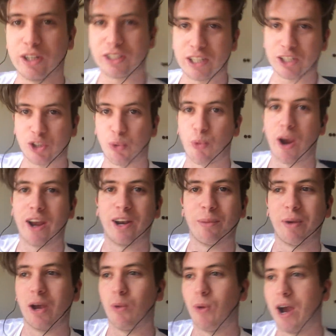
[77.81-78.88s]
It's such a
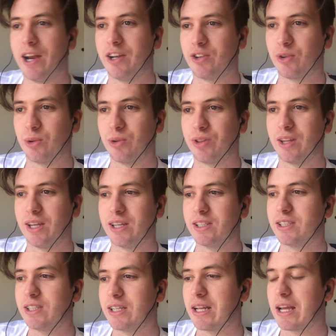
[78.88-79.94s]
roundabout way to do
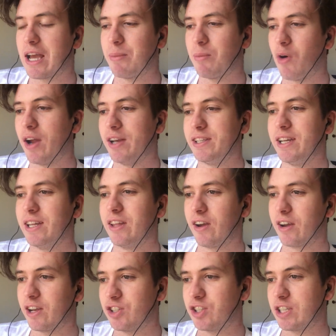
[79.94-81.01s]
things. Ideally, I
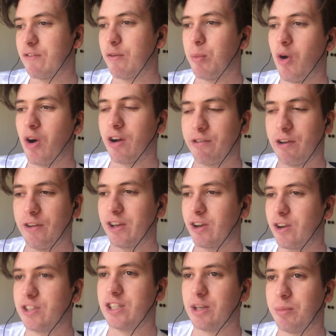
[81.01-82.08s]
could just have a microphone that
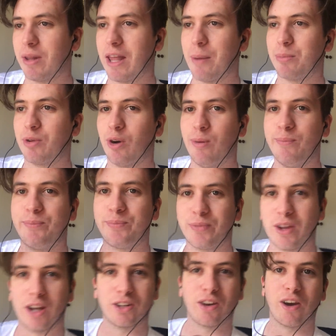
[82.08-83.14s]
goes into my laptop.
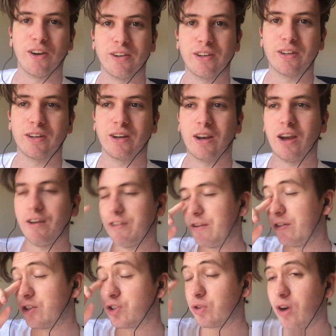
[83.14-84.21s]
I don't. I've
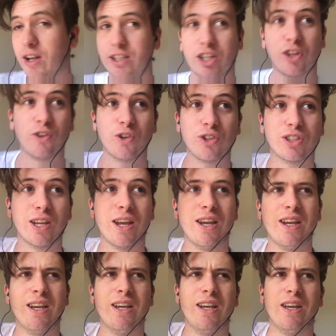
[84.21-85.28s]
even tried to use
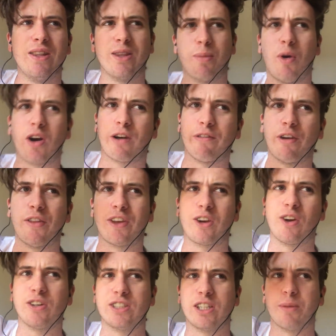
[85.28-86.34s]
the microphone that
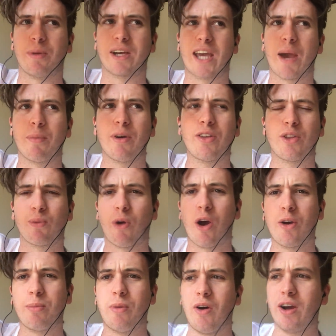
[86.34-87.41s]
goes into my camera, the
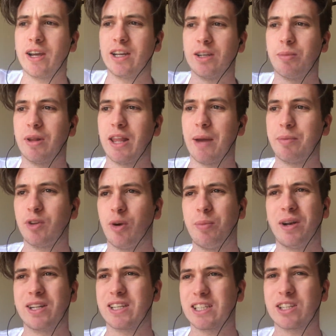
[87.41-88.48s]
Rode mic, into my laptop,
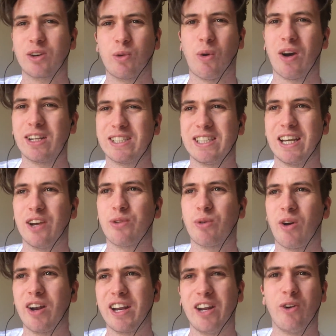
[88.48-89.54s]
and it doesn't quite sound
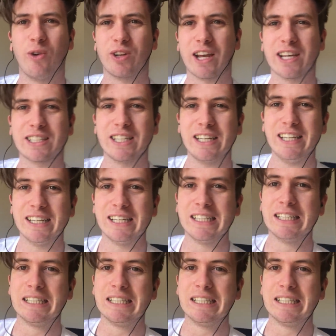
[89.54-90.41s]
right in Audacity.